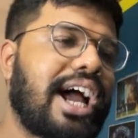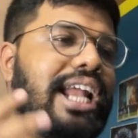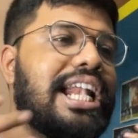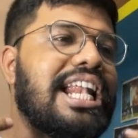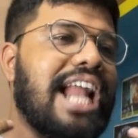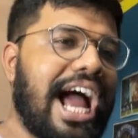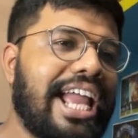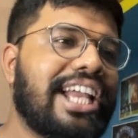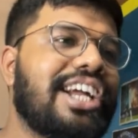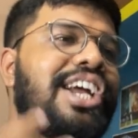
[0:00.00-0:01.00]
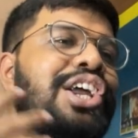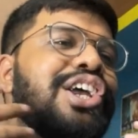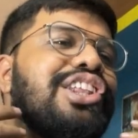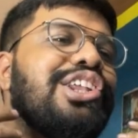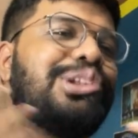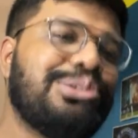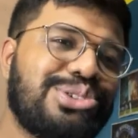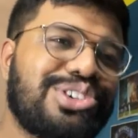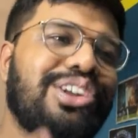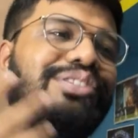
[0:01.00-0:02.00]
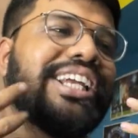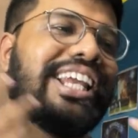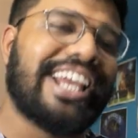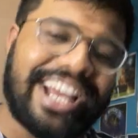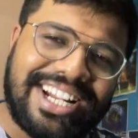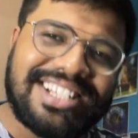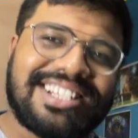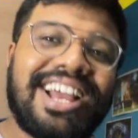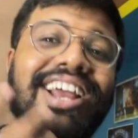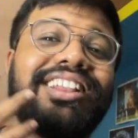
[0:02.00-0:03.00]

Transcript: I like the inclusion of the kids.